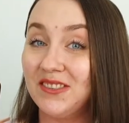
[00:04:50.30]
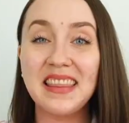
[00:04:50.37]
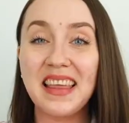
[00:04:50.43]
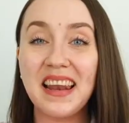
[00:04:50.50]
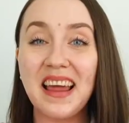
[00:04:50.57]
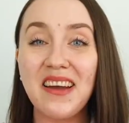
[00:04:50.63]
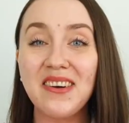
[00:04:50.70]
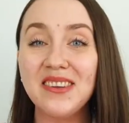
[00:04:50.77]

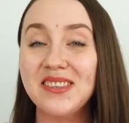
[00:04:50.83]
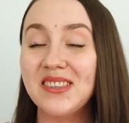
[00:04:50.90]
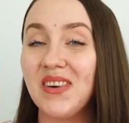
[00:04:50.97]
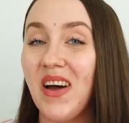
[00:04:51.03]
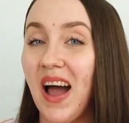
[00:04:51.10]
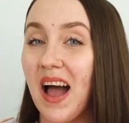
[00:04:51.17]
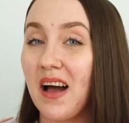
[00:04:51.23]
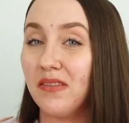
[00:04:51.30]
Then I also
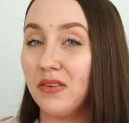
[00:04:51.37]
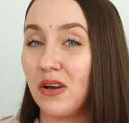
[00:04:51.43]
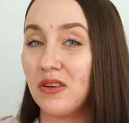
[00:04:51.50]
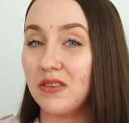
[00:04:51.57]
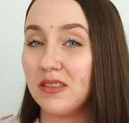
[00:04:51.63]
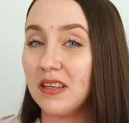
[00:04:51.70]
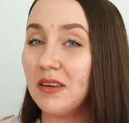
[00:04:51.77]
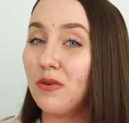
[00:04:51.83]
have a
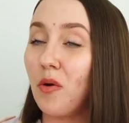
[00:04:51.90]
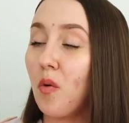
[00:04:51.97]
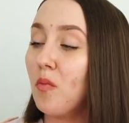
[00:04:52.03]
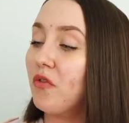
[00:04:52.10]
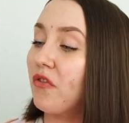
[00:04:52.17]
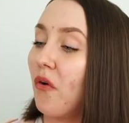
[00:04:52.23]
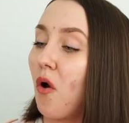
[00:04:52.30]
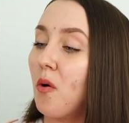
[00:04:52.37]

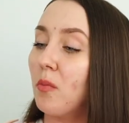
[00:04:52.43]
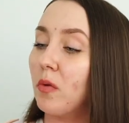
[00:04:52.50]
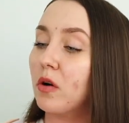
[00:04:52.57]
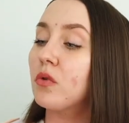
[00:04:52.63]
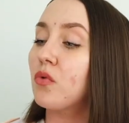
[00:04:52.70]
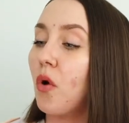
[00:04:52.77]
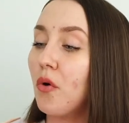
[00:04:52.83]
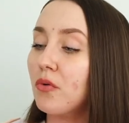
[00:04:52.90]
serum from
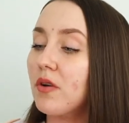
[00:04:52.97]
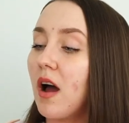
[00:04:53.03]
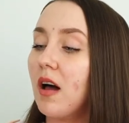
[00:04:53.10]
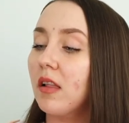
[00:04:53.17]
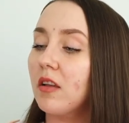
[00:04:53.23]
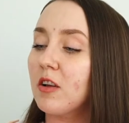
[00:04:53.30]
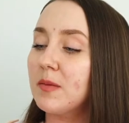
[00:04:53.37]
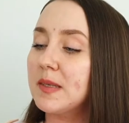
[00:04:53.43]
Grown
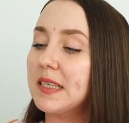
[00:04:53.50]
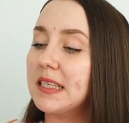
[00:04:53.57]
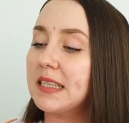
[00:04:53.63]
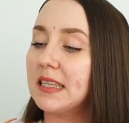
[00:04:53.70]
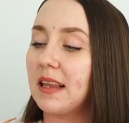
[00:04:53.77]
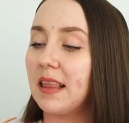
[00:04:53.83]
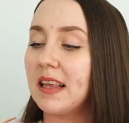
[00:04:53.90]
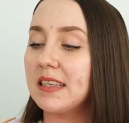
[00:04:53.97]

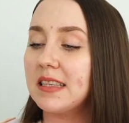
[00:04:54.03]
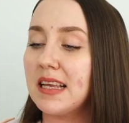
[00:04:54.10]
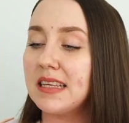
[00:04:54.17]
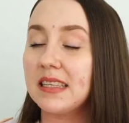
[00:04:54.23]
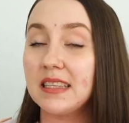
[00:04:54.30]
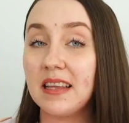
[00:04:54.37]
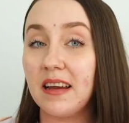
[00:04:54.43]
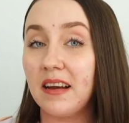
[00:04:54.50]
Alchemist. This
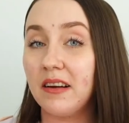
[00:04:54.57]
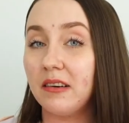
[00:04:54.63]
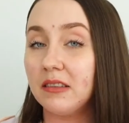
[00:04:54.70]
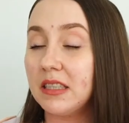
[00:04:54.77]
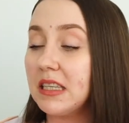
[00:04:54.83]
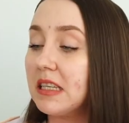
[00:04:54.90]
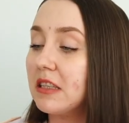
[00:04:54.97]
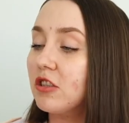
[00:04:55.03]
is their
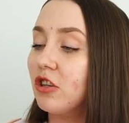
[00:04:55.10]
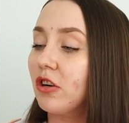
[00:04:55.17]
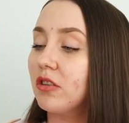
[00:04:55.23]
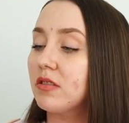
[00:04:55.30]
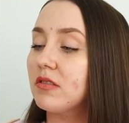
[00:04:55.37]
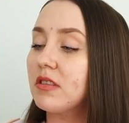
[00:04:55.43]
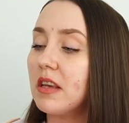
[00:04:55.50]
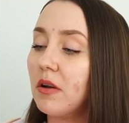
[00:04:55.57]

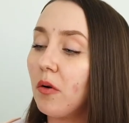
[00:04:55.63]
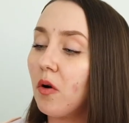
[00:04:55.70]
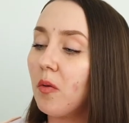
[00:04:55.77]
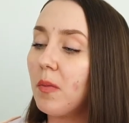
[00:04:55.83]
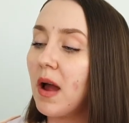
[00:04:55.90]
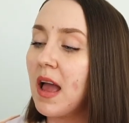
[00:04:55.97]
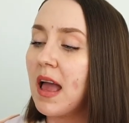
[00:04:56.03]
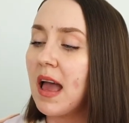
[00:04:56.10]
detox
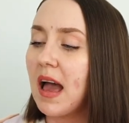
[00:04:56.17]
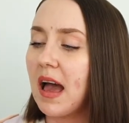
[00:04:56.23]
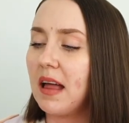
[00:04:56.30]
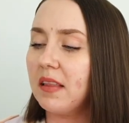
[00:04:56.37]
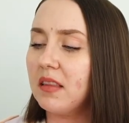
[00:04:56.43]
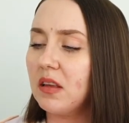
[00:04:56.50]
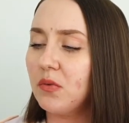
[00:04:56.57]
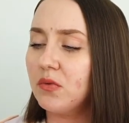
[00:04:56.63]
serum.
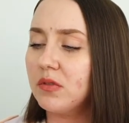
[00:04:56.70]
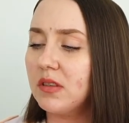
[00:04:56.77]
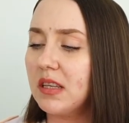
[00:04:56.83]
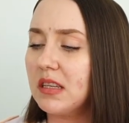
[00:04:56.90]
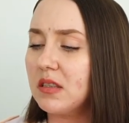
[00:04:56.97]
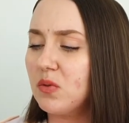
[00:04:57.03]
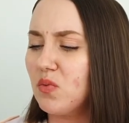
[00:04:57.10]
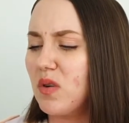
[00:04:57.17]
And
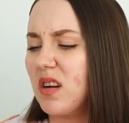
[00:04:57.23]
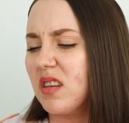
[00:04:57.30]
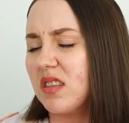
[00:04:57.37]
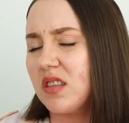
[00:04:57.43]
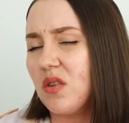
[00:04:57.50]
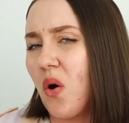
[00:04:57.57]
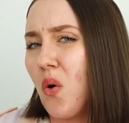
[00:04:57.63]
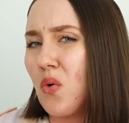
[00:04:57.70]
this
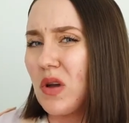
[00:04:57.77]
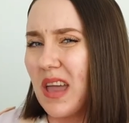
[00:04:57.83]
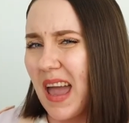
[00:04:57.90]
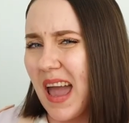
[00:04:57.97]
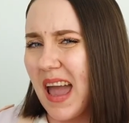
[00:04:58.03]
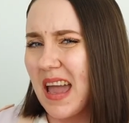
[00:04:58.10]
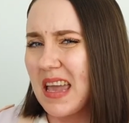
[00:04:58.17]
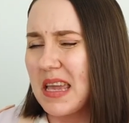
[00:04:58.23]
was
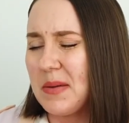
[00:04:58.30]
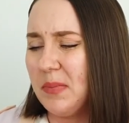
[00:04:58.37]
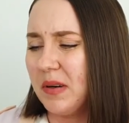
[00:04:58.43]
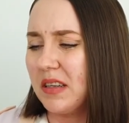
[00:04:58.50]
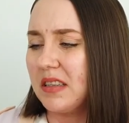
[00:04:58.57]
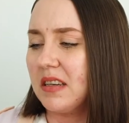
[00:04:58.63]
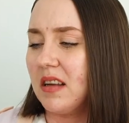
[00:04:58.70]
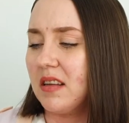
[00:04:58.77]
okay,
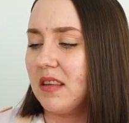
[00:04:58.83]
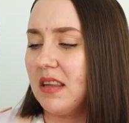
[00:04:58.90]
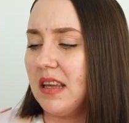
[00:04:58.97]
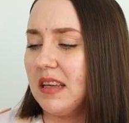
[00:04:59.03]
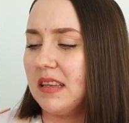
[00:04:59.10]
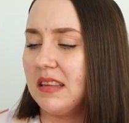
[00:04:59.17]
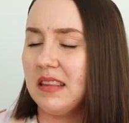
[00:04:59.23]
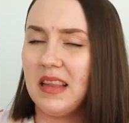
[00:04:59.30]
but
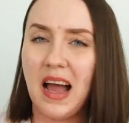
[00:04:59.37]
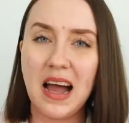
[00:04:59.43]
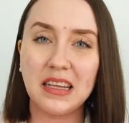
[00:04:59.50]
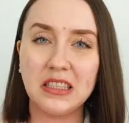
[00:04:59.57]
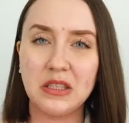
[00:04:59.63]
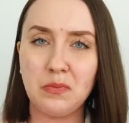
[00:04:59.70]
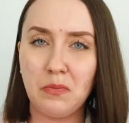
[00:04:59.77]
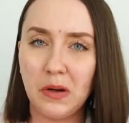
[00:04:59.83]
nothing
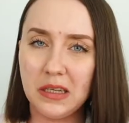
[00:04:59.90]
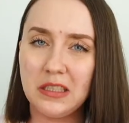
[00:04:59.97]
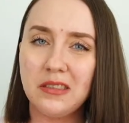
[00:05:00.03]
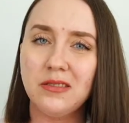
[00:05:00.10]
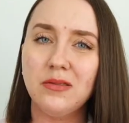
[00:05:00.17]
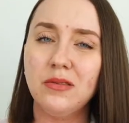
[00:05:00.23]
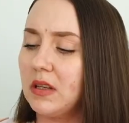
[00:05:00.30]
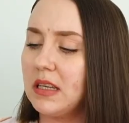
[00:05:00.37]
that
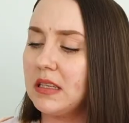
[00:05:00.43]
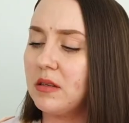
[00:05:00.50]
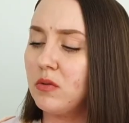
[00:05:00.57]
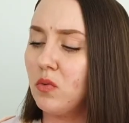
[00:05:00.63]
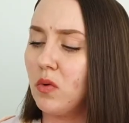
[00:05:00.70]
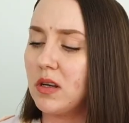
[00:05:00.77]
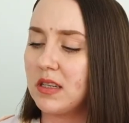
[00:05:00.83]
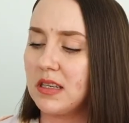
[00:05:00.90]
special. This
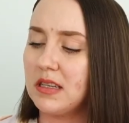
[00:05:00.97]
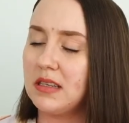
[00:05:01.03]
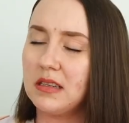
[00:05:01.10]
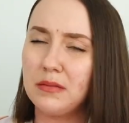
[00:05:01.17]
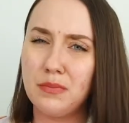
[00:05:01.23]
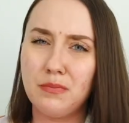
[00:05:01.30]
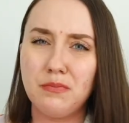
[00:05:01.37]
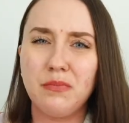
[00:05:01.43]

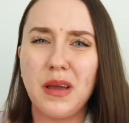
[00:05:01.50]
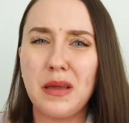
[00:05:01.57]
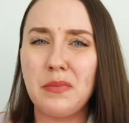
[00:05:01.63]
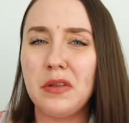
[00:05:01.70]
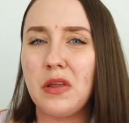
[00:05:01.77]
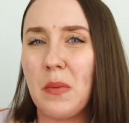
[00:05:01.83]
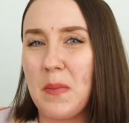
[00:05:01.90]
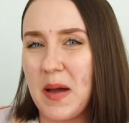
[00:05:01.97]
wasn't
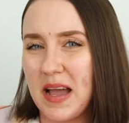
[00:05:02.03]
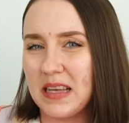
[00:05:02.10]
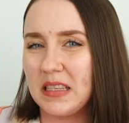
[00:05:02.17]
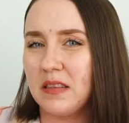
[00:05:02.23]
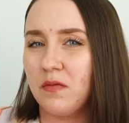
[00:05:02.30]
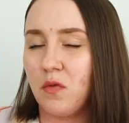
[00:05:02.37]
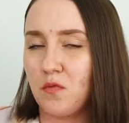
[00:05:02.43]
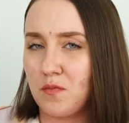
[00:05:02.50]
maybe the
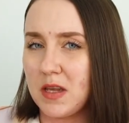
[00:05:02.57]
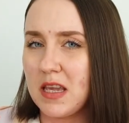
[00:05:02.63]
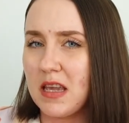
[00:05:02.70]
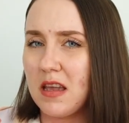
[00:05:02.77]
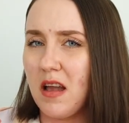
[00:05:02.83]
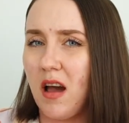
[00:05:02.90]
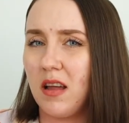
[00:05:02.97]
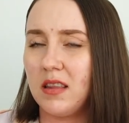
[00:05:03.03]
best for
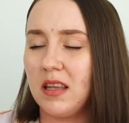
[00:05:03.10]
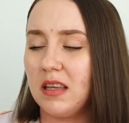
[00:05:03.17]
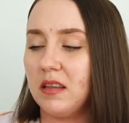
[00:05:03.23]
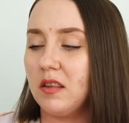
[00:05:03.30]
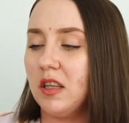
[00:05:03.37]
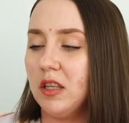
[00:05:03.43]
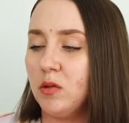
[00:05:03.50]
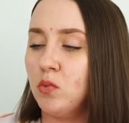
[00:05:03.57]
me. I
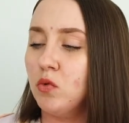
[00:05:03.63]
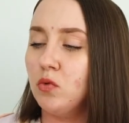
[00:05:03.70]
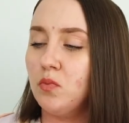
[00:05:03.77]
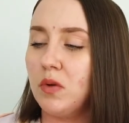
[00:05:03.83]
think this would